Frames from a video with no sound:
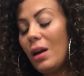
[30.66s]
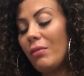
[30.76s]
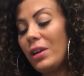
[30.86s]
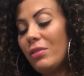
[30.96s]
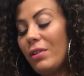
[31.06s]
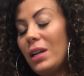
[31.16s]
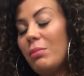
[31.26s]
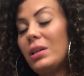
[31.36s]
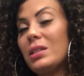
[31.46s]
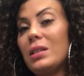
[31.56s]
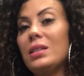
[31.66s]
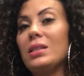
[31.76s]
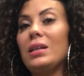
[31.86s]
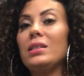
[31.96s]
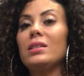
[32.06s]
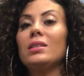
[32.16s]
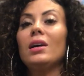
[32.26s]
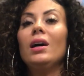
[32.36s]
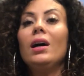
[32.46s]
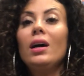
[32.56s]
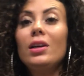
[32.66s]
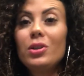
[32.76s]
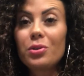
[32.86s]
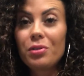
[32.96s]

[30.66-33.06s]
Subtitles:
Very funny because I started your